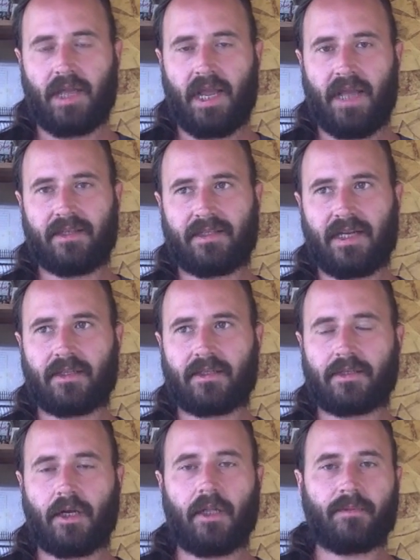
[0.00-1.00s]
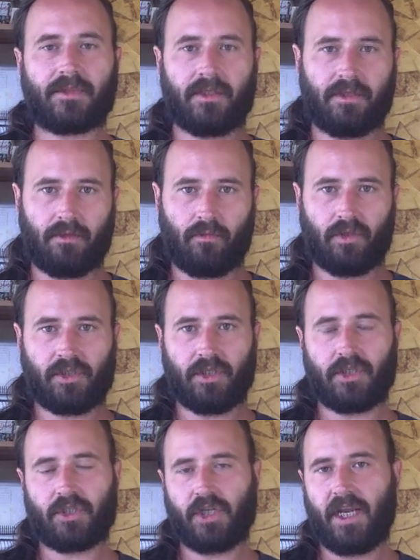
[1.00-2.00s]
And it's not solipsism, which
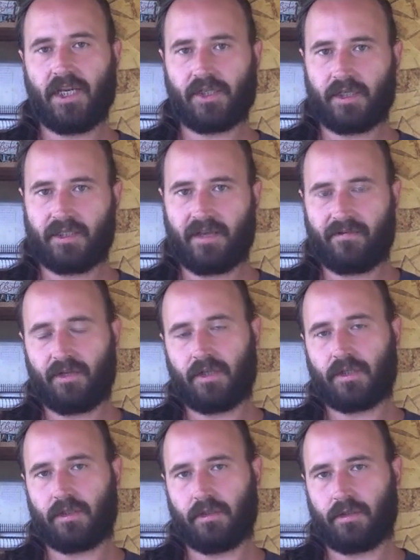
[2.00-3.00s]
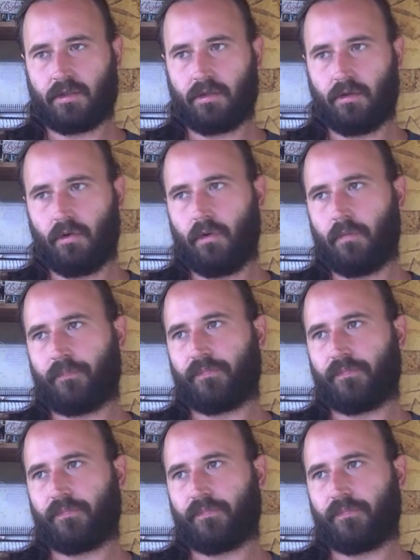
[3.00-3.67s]
is changing definitions to